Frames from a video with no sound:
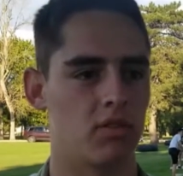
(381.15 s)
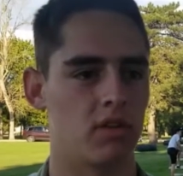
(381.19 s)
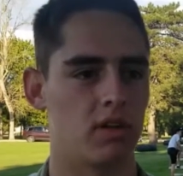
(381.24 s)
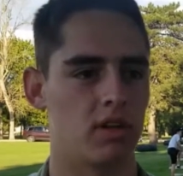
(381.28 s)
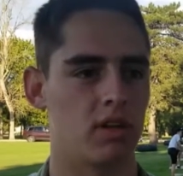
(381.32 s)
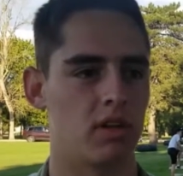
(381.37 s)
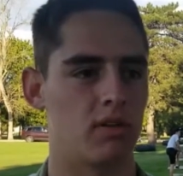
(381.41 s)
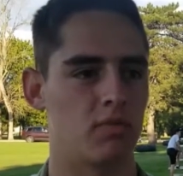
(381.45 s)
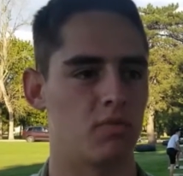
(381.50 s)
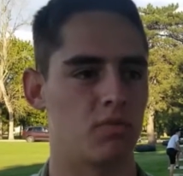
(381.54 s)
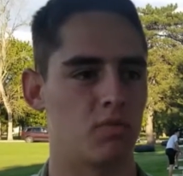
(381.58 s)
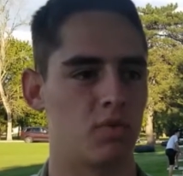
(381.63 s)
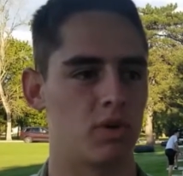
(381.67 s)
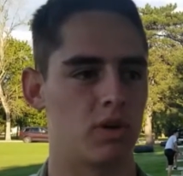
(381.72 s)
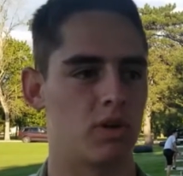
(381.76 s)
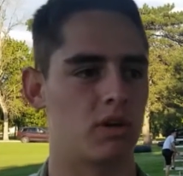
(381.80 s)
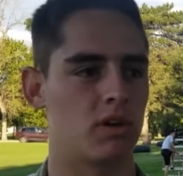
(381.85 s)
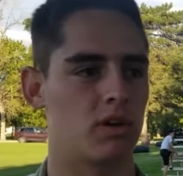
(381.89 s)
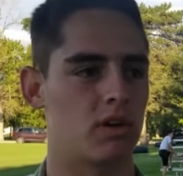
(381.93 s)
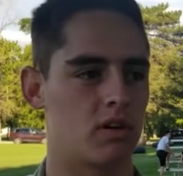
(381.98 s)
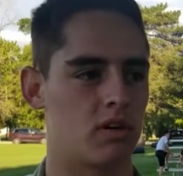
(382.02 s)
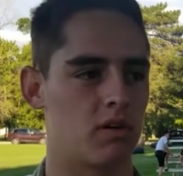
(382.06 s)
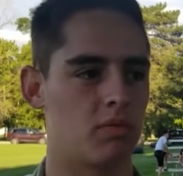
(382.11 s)
and we
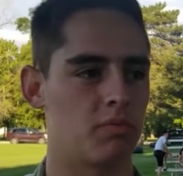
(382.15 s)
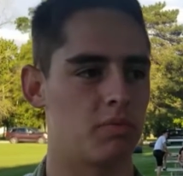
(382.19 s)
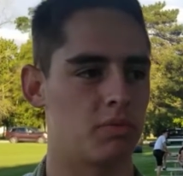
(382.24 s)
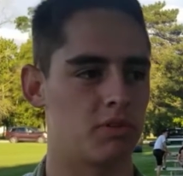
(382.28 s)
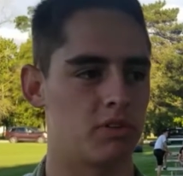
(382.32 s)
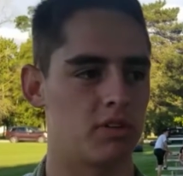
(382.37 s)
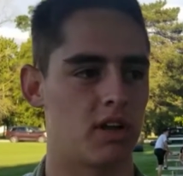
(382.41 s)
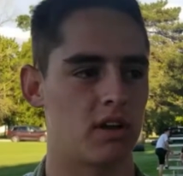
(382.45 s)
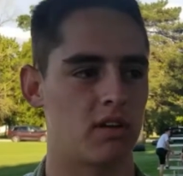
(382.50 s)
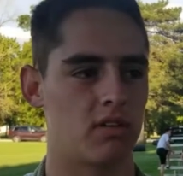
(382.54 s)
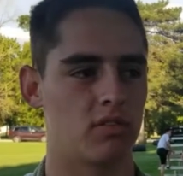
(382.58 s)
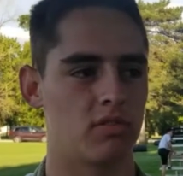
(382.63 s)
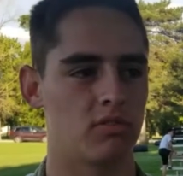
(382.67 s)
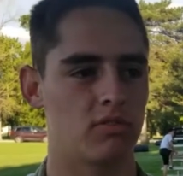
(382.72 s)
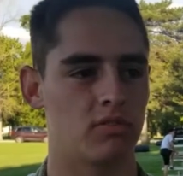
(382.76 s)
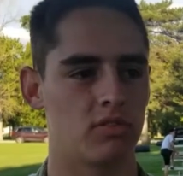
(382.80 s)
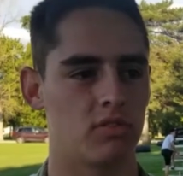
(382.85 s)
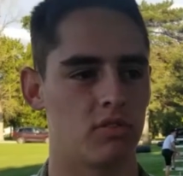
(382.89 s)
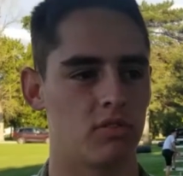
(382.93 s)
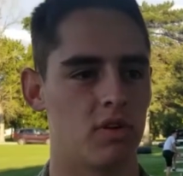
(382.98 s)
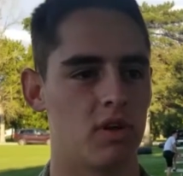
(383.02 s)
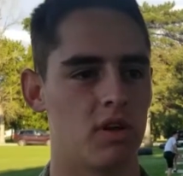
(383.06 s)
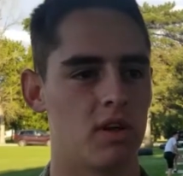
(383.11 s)
accomplished that goal.
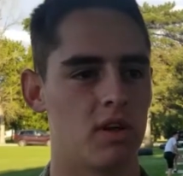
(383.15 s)
So